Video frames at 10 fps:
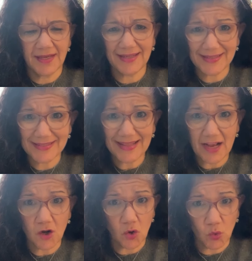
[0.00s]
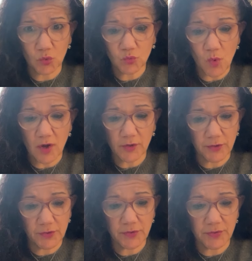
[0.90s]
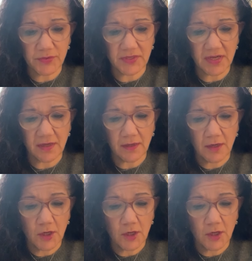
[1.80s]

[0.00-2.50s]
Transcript: And is that cold water you're using?